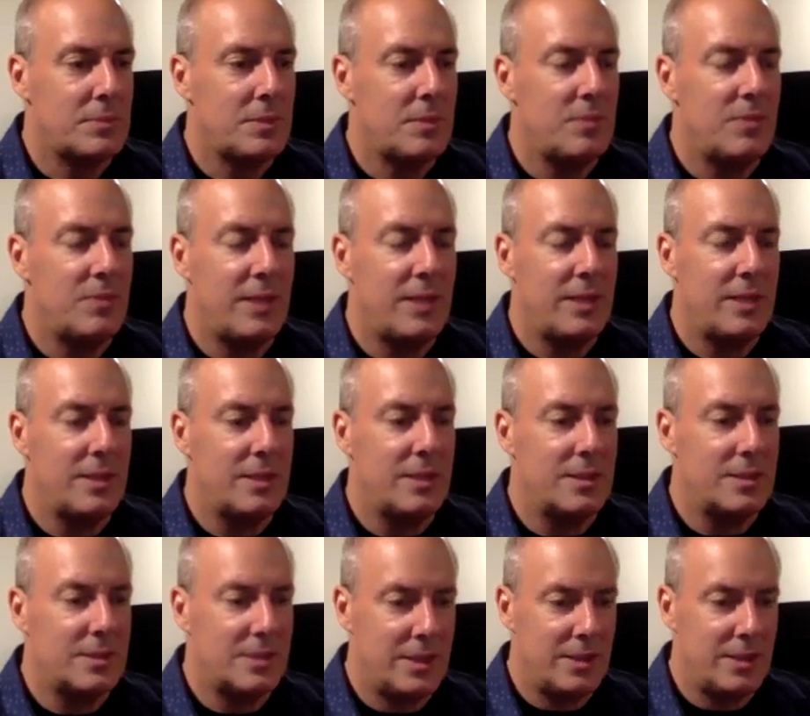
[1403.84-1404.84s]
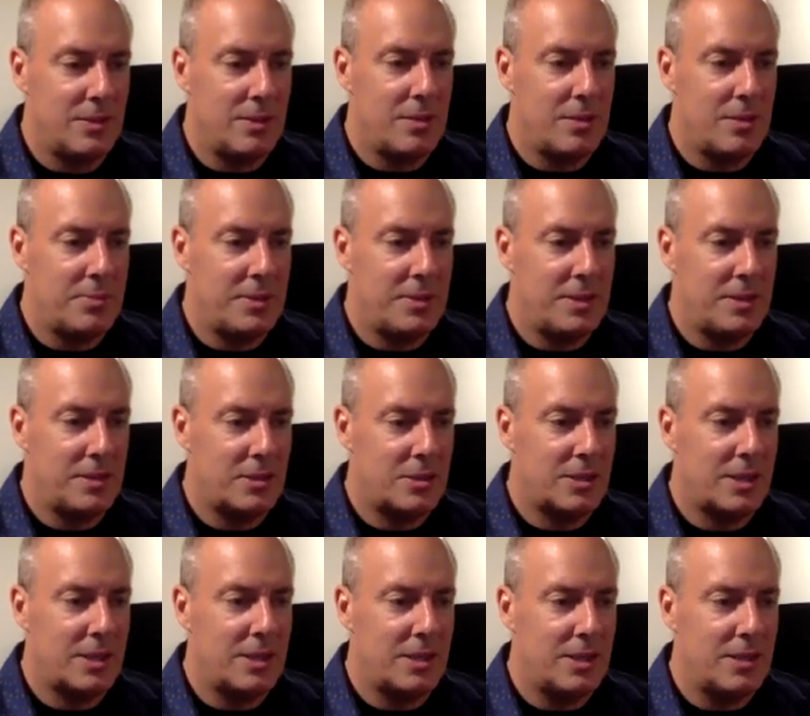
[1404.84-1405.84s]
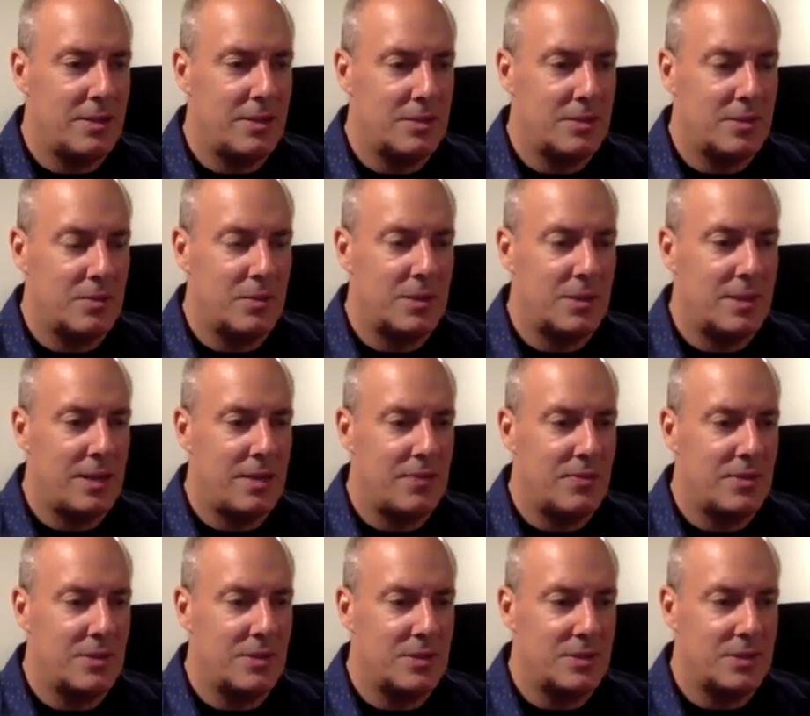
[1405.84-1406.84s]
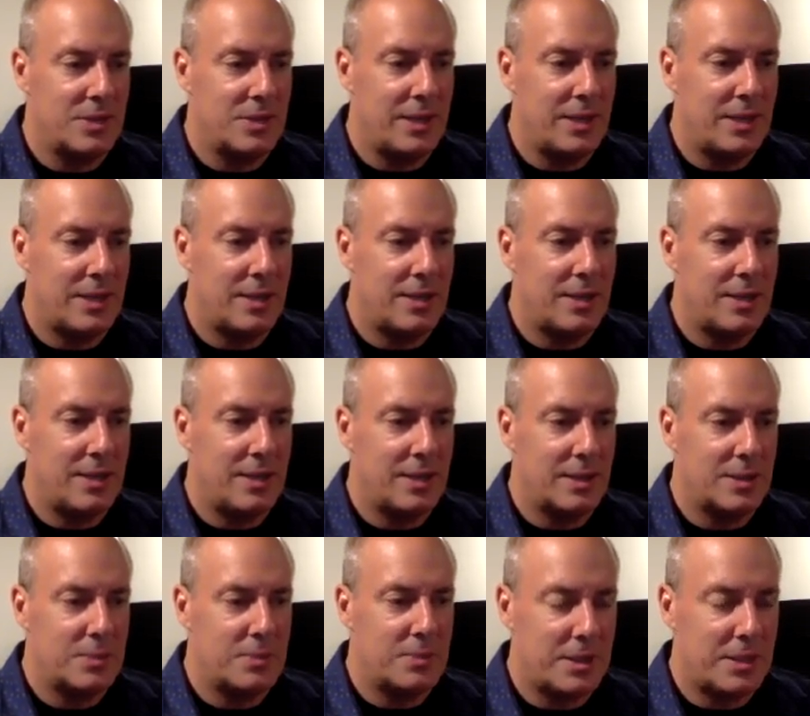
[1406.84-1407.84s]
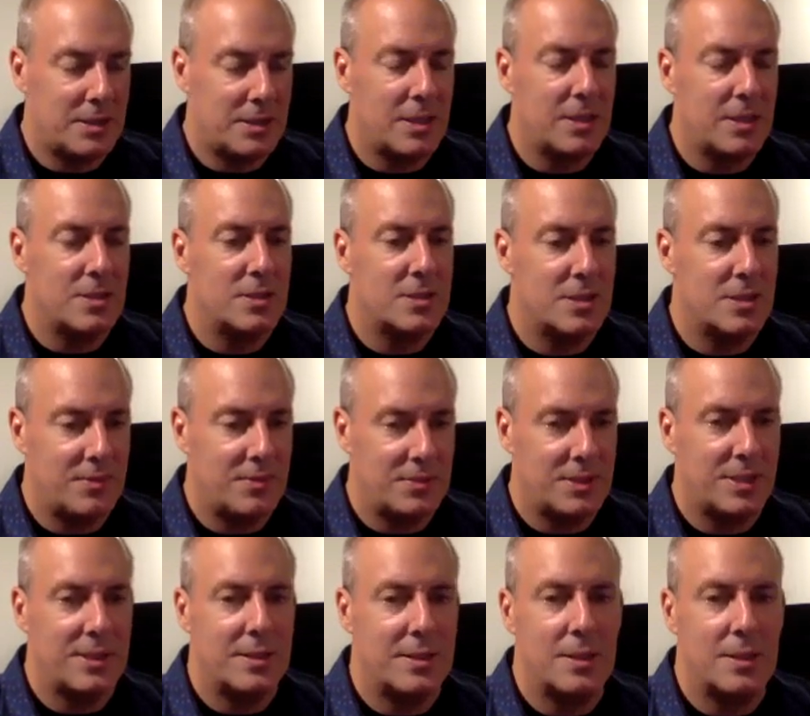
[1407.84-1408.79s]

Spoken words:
finding the center of the pitch, getting used to what that feels like, and expecting yourself to